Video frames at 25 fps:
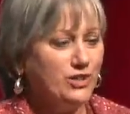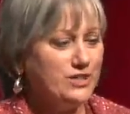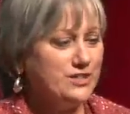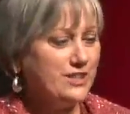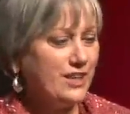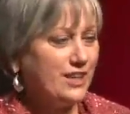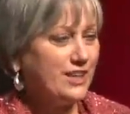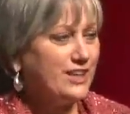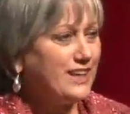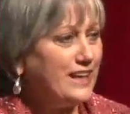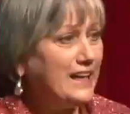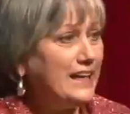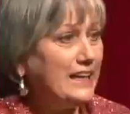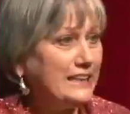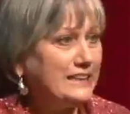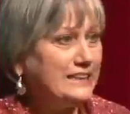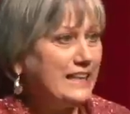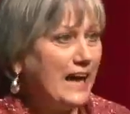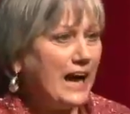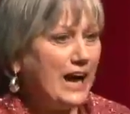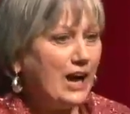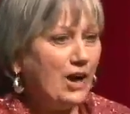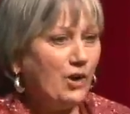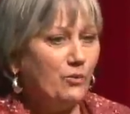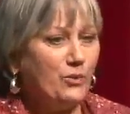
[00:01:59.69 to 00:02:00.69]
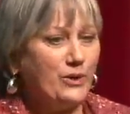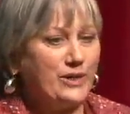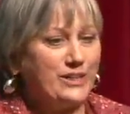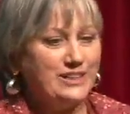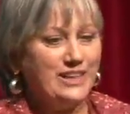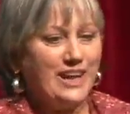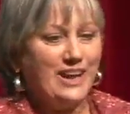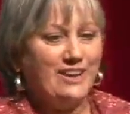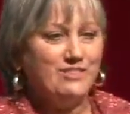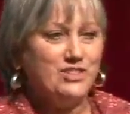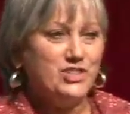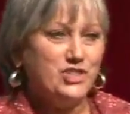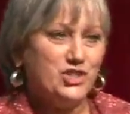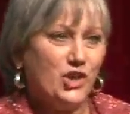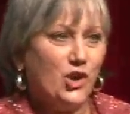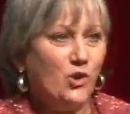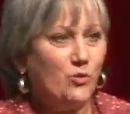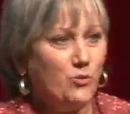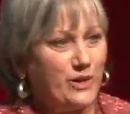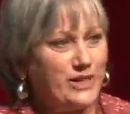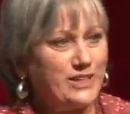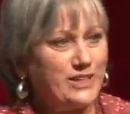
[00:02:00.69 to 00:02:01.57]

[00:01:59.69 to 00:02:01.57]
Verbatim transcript: It's like, yeah, we can have a show. We